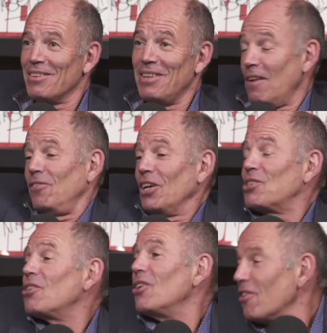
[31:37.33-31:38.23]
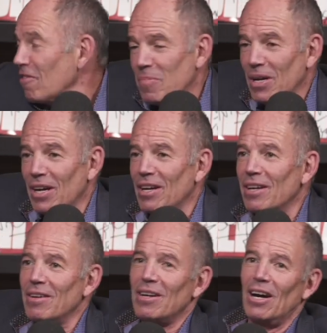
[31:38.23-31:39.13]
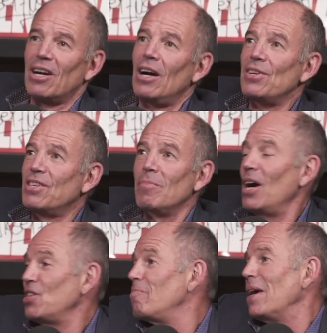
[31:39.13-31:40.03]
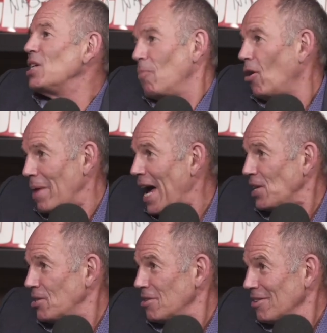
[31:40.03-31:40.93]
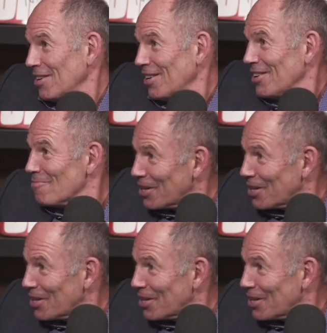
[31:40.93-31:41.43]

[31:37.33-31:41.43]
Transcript: Netflix could have been uh, customized baseball bats yeah.